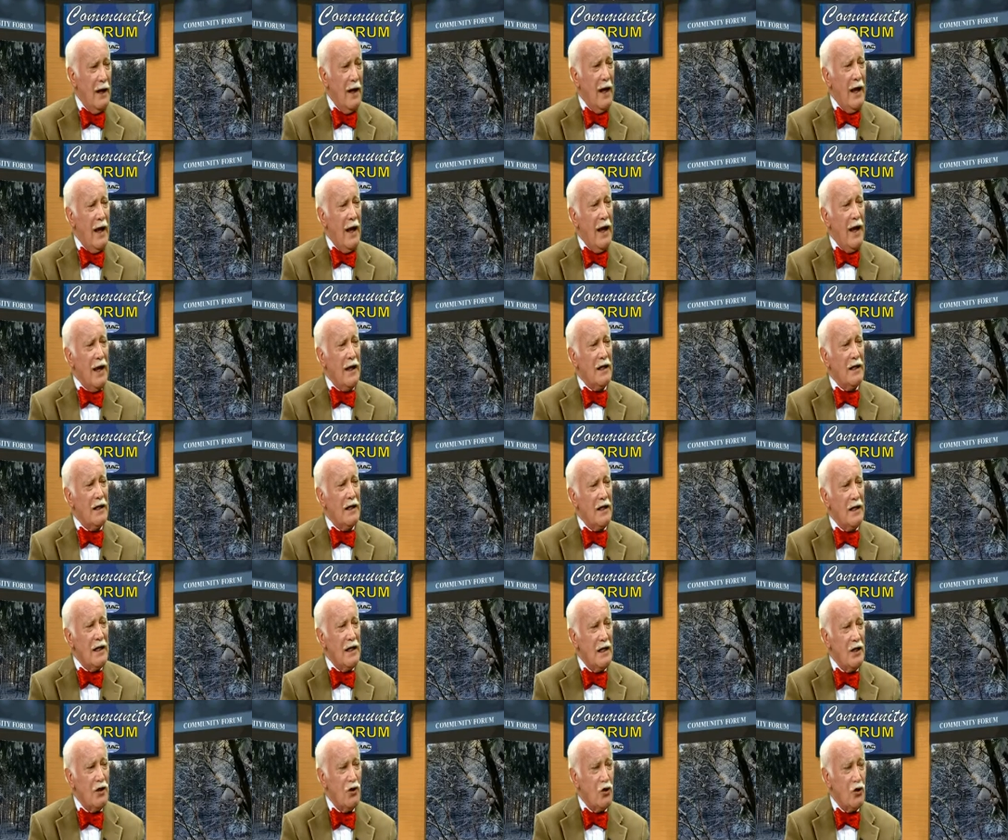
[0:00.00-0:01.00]
And in
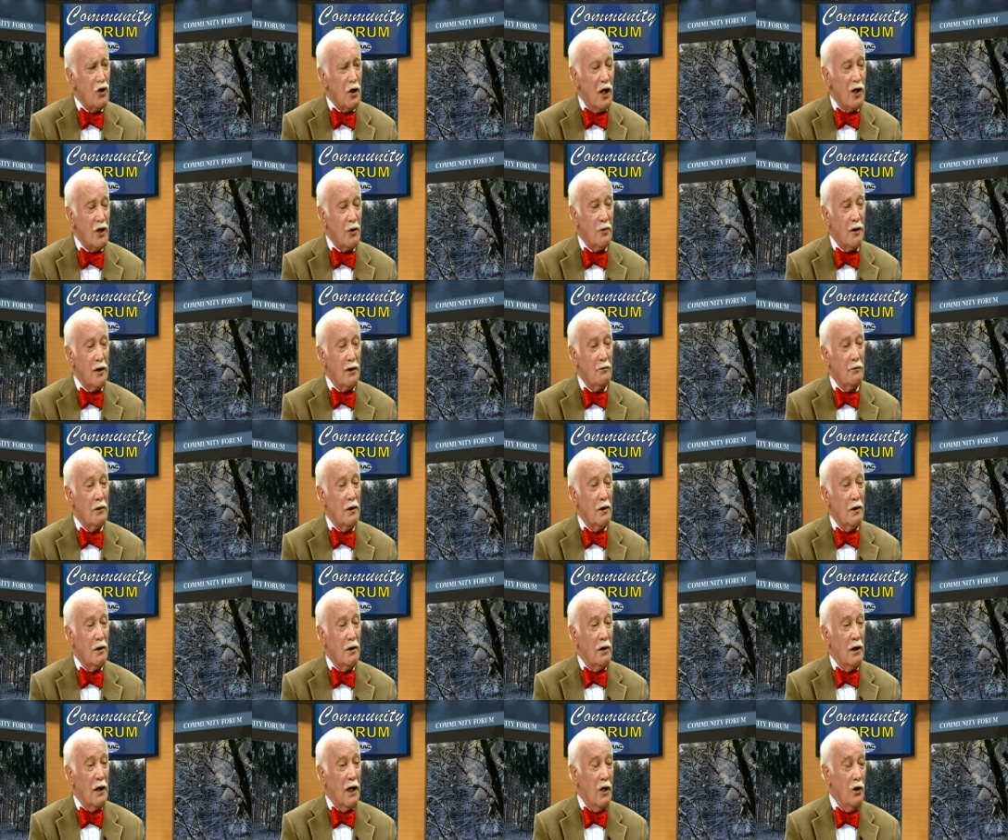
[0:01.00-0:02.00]
his judgment,
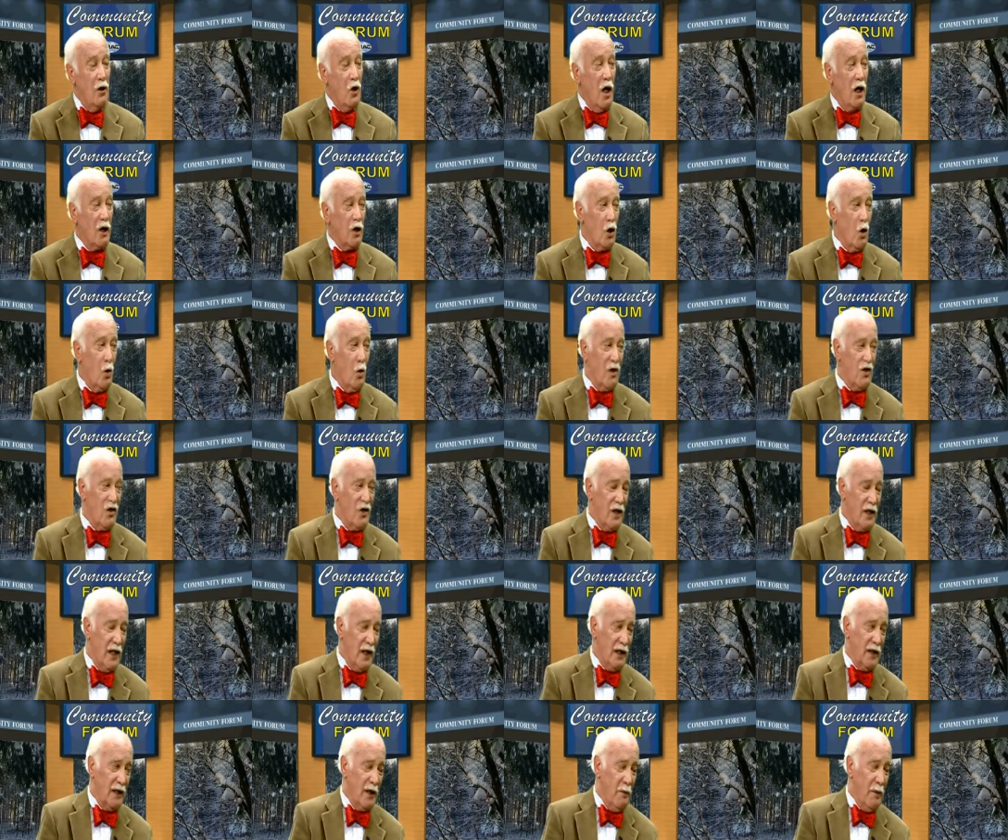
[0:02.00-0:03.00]
and not
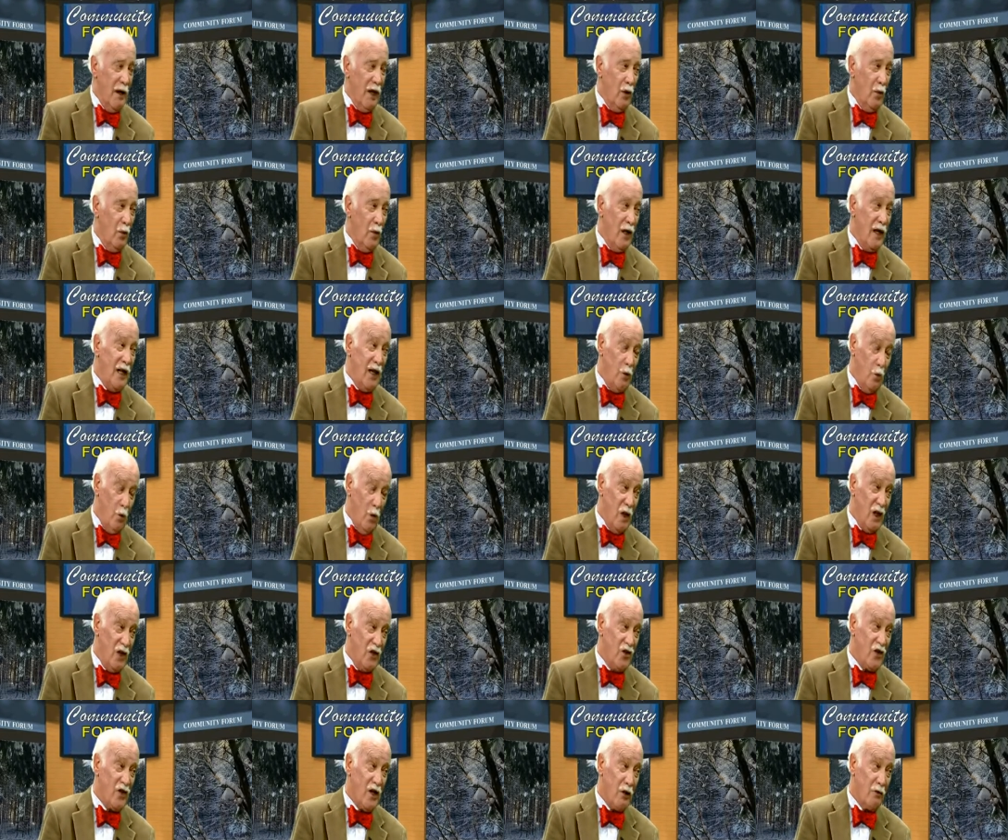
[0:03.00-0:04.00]
coincidentally, by the way, he
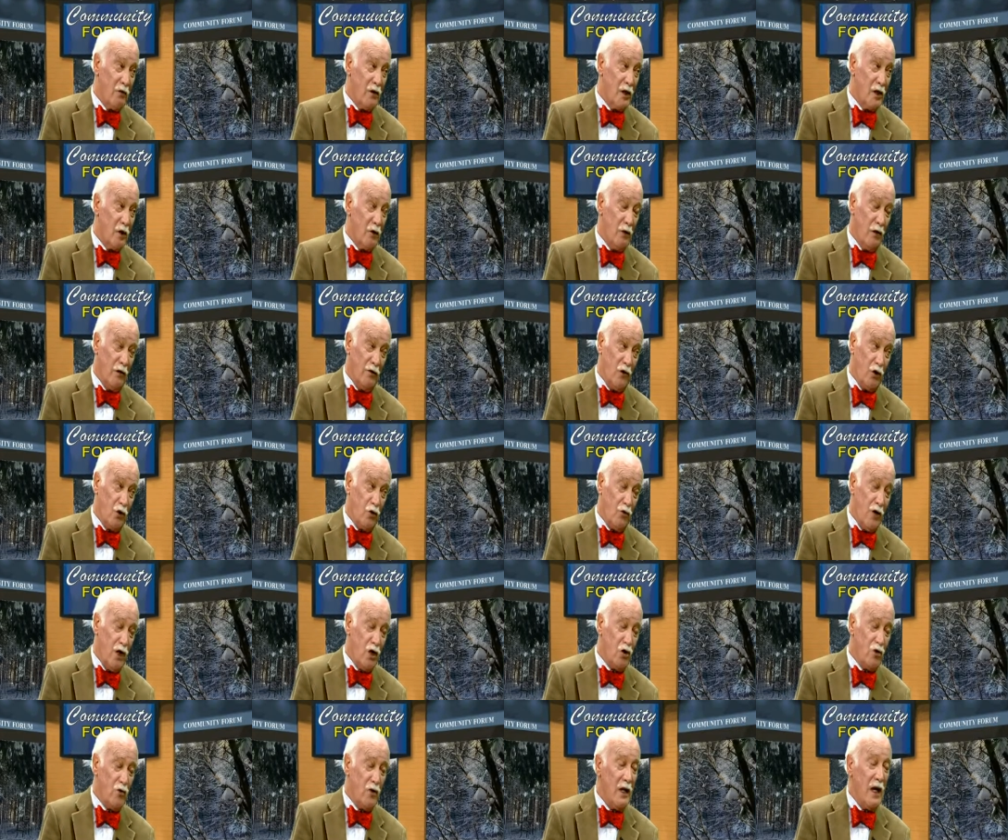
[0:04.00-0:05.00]
was Secretary of the
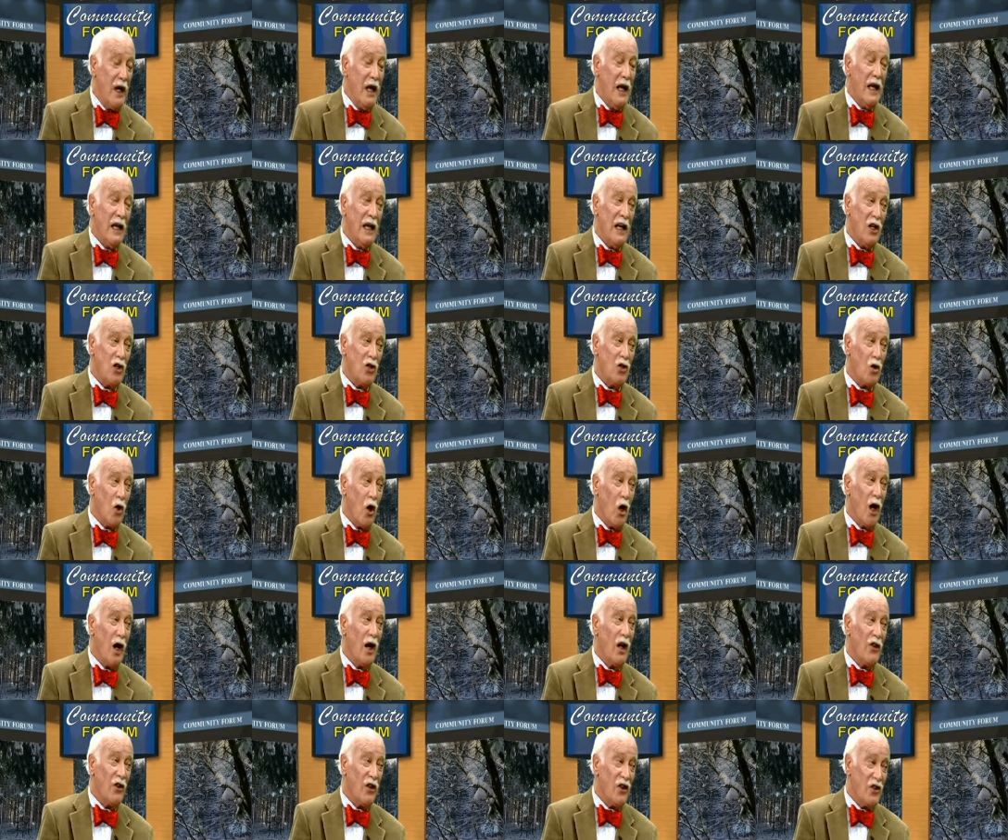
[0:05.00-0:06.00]
Treasury, he saw
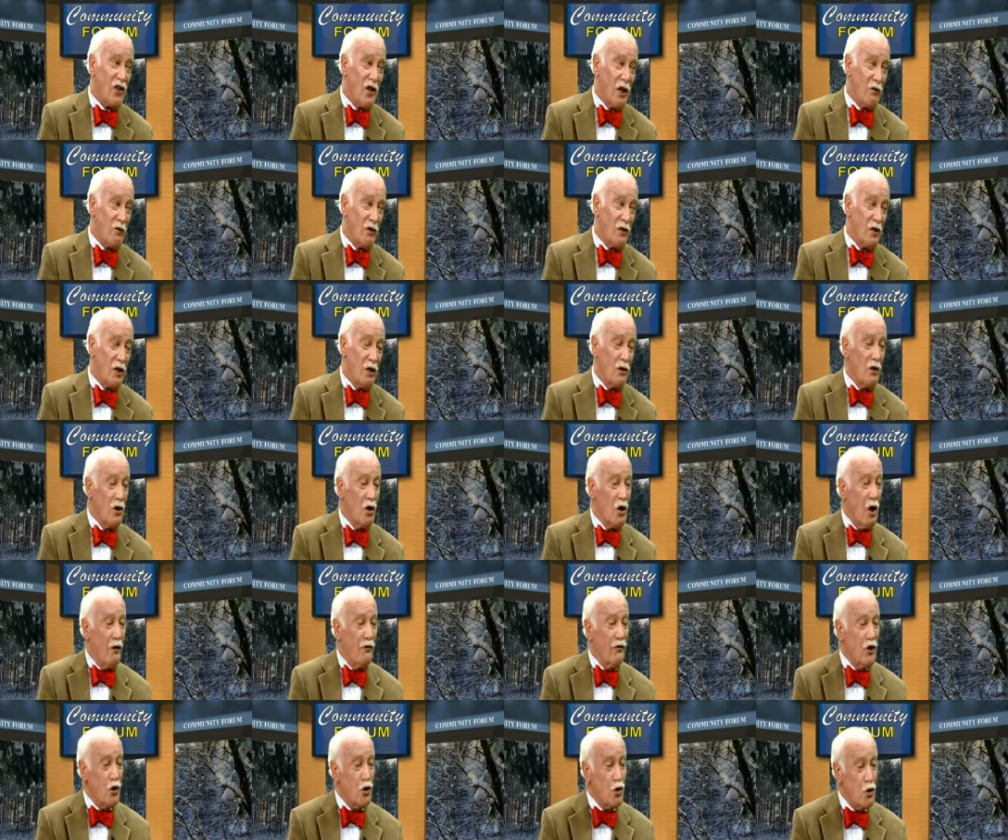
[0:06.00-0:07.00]
the Secretary
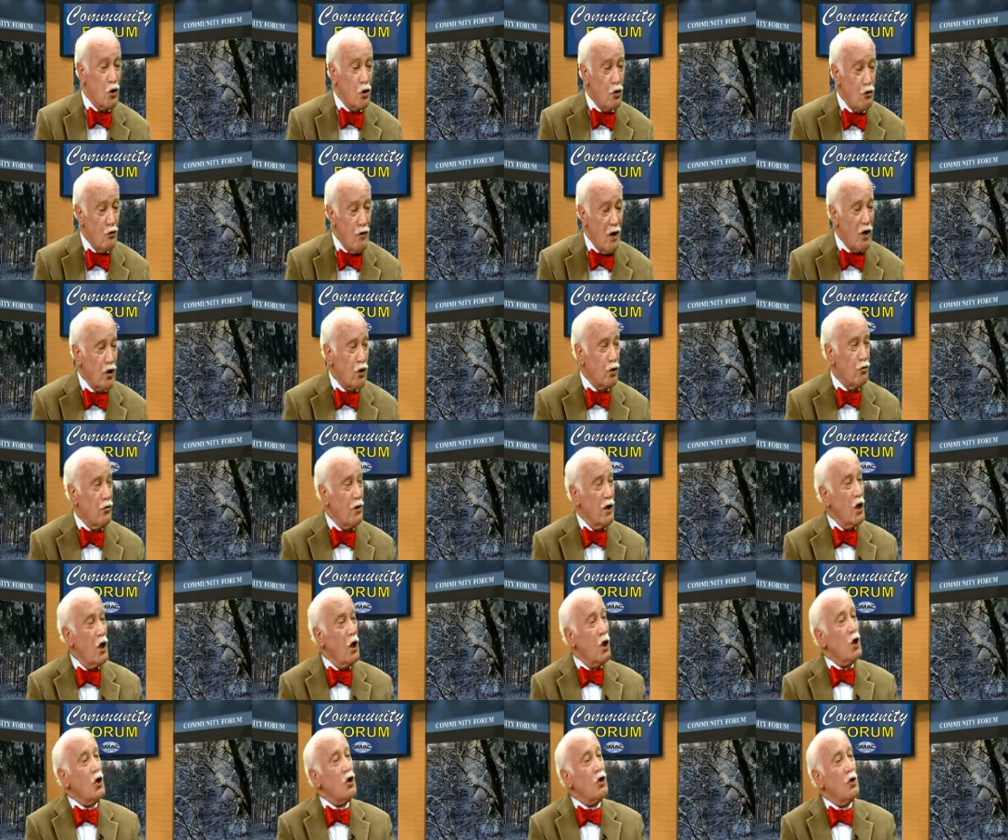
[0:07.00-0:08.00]
of the Treasury
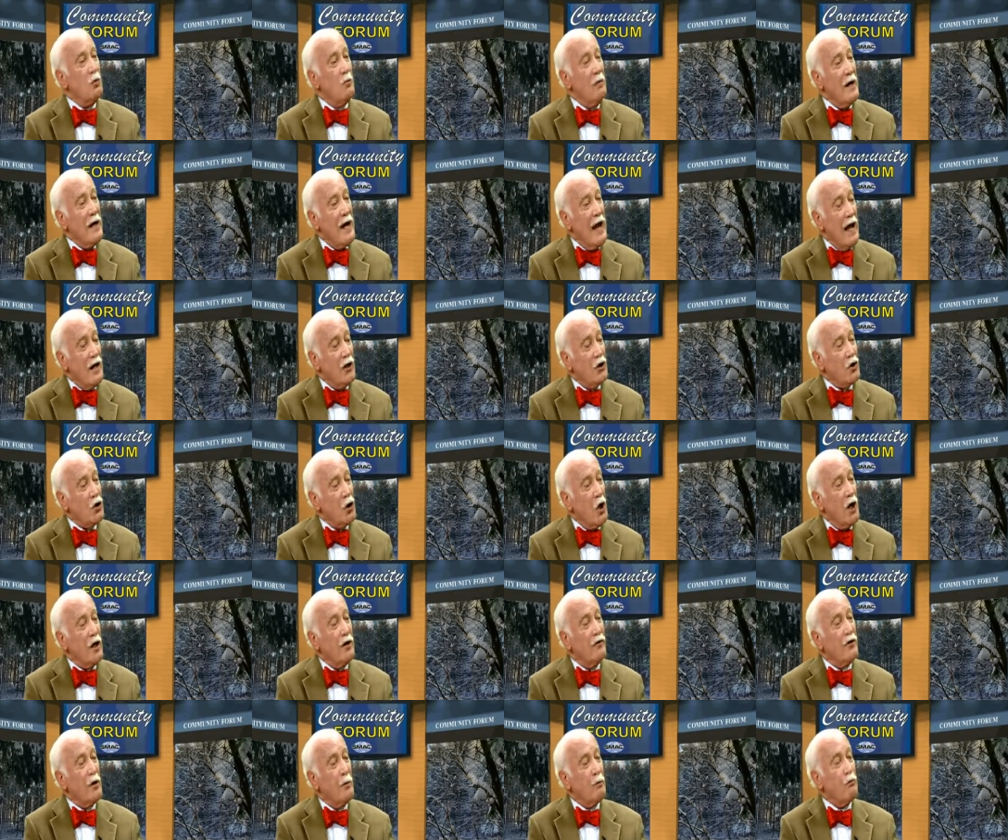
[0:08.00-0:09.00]
to be sort
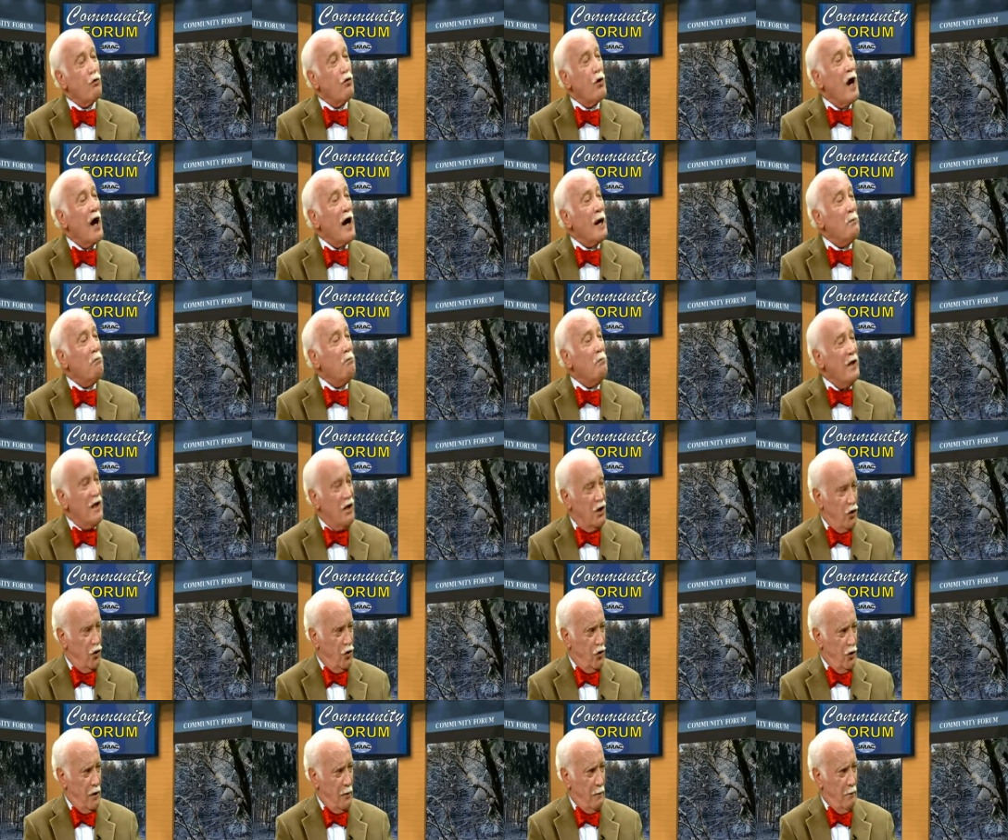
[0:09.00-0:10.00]
of the prime minister,